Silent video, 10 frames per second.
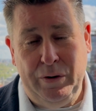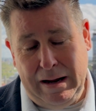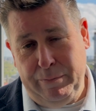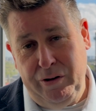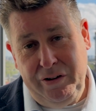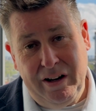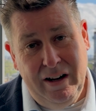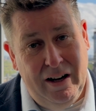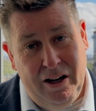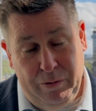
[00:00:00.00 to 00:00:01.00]
neighbourhood,
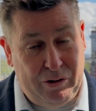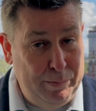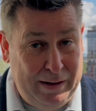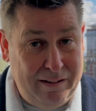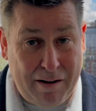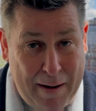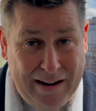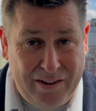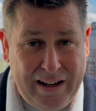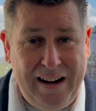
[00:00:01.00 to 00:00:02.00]
which will be
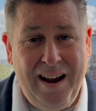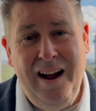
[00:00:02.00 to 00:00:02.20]
amazing,